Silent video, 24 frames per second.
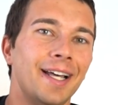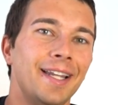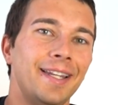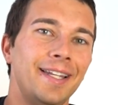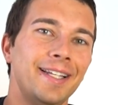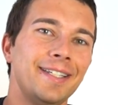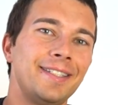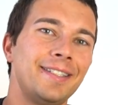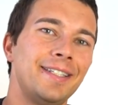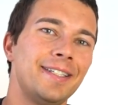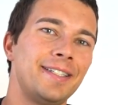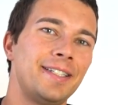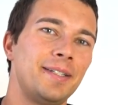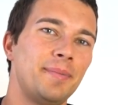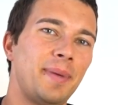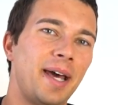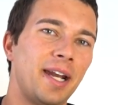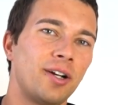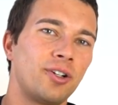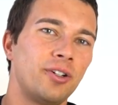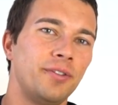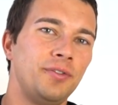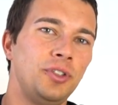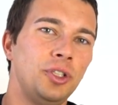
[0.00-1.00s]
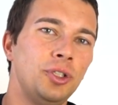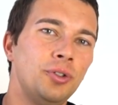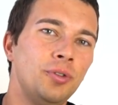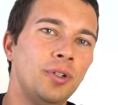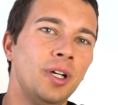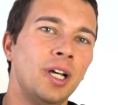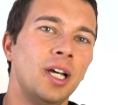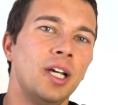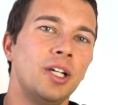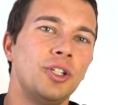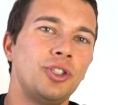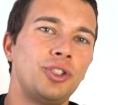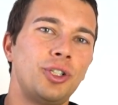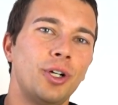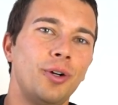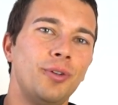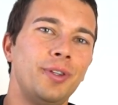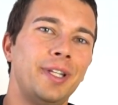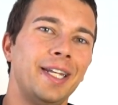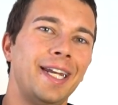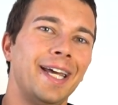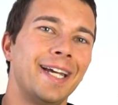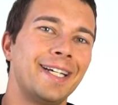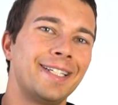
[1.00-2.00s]
this systematic review
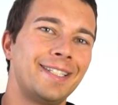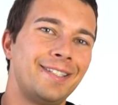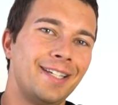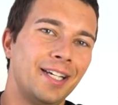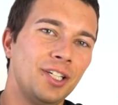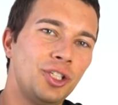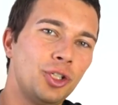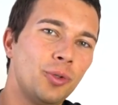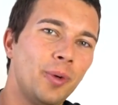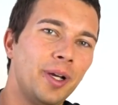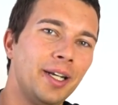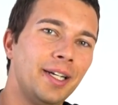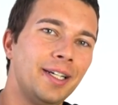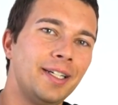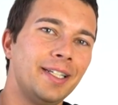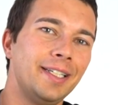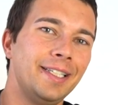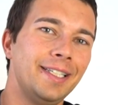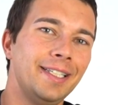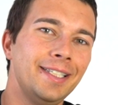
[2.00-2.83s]
showed that accentuated